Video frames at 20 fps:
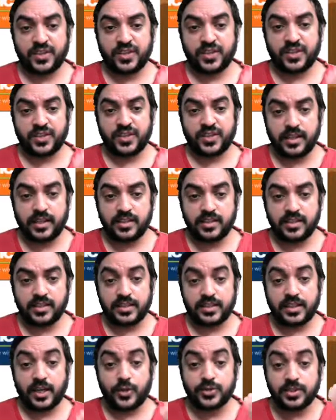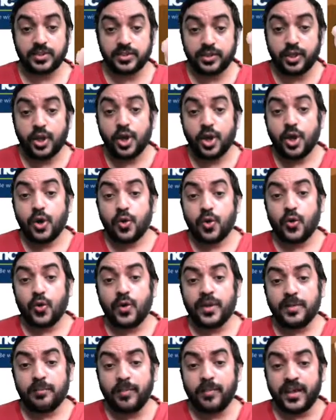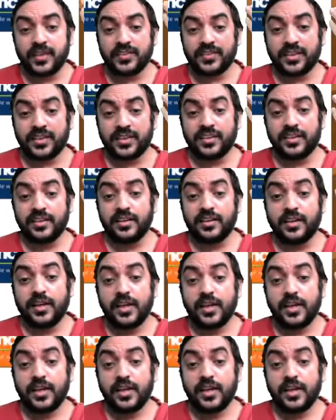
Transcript: the sales 8,000. Oh, amazing!